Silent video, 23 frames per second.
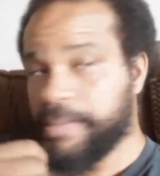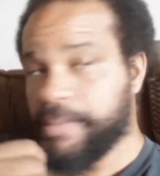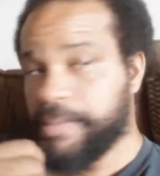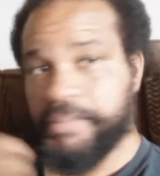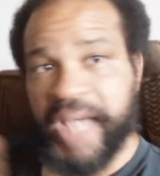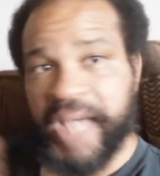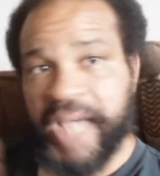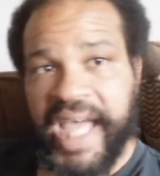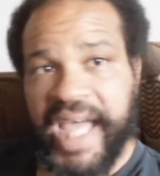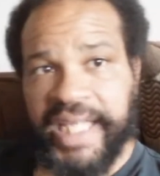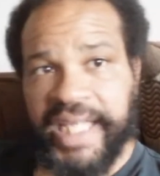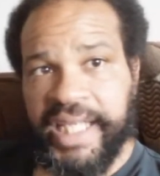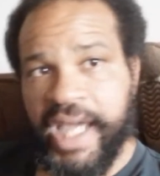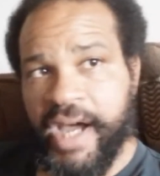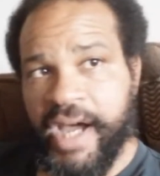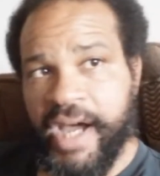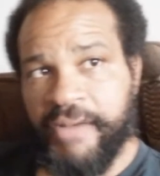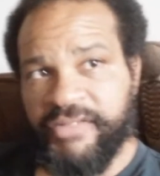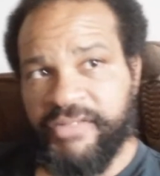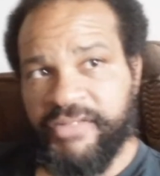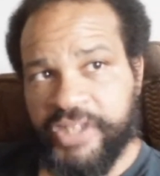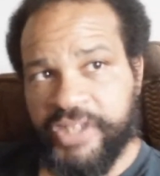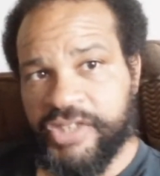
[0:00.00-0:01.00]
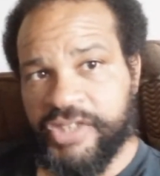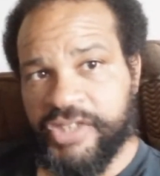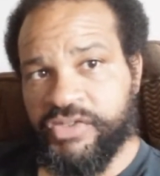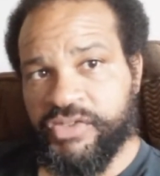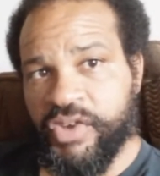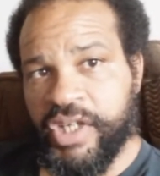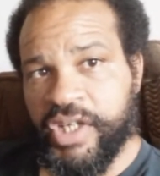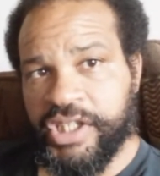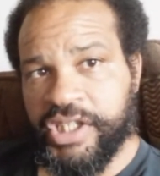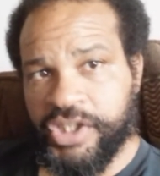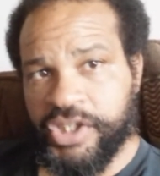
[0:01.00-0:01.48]
Pacquiao versus
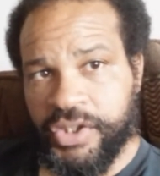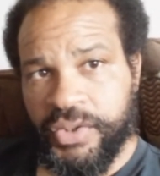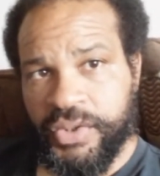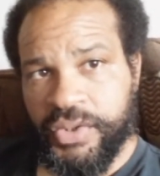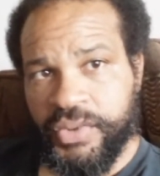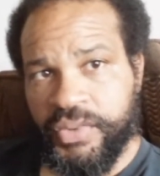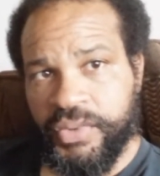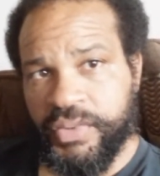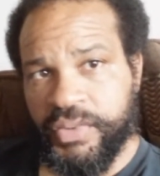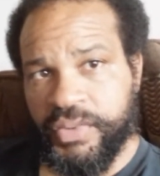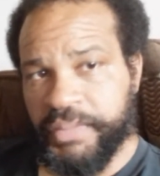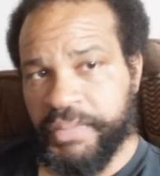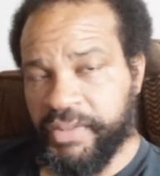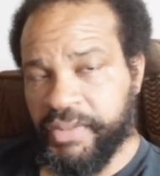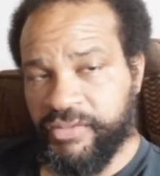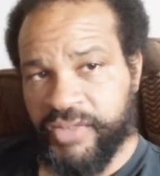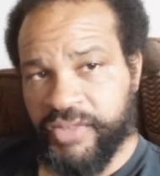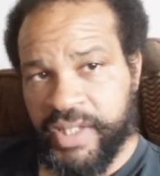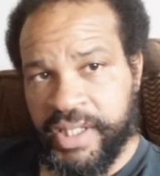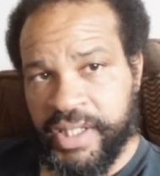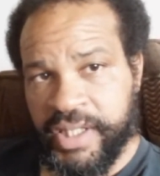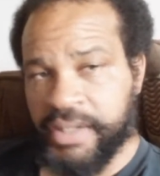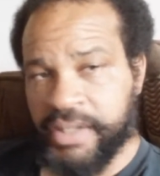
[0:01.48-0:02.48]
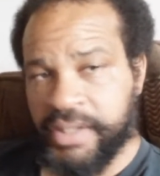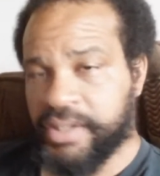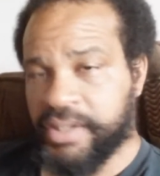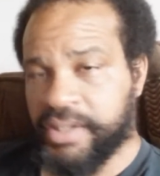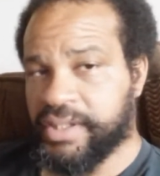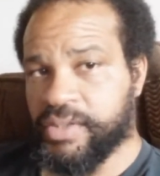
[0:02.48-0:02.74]
Floyd two would be fun